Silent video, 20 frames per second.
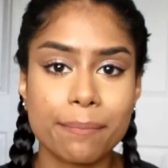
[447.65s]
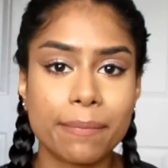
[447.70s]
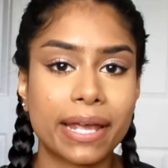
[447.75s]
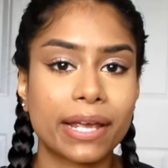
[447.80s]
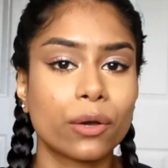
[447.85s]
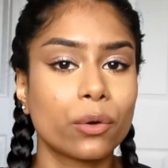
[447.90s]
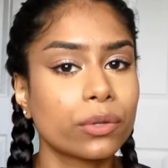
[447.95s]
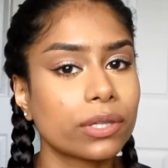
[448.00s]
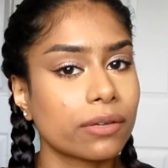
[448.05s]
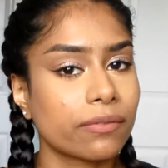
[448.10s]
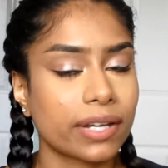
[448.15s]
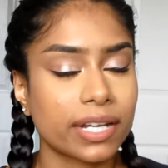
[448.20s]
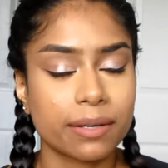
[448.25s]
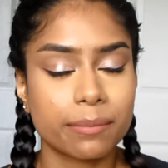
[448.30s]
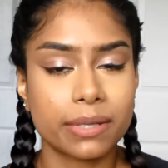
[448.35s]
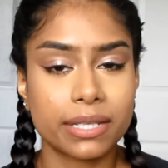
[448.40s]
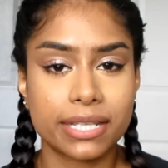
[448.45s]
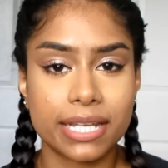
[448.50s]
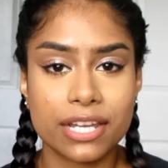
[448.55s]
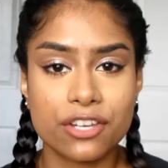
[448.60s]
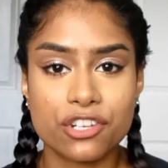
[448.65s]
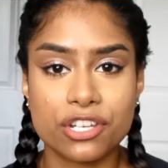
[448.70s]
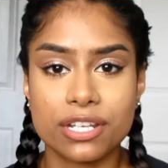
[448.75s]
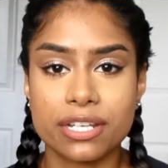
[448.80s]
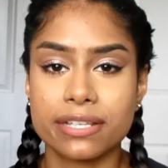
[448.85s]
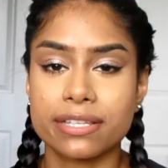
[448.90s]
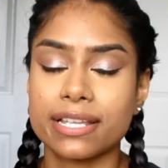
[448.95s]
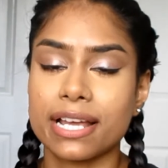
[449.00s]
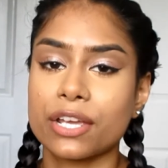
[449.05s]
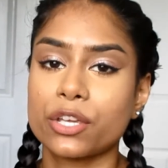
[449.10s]
My only recommendation
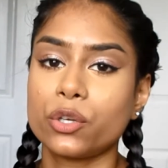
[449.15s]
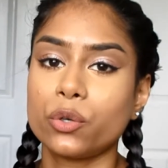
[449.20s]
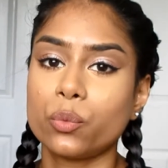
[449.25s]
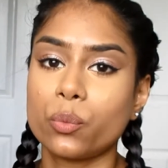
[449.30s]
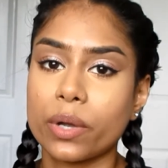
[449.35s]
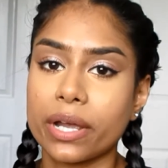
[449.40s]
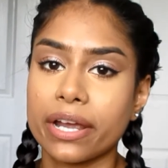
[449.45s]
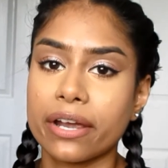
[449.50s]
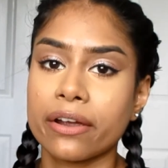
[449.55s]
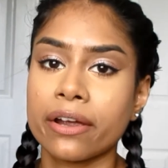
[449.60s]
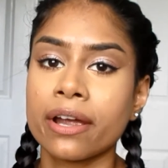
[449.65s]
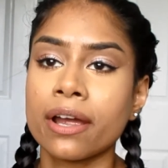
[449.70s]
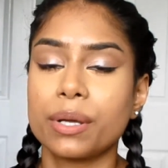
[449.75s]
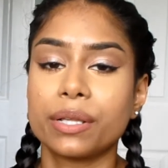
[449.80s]
is that you wear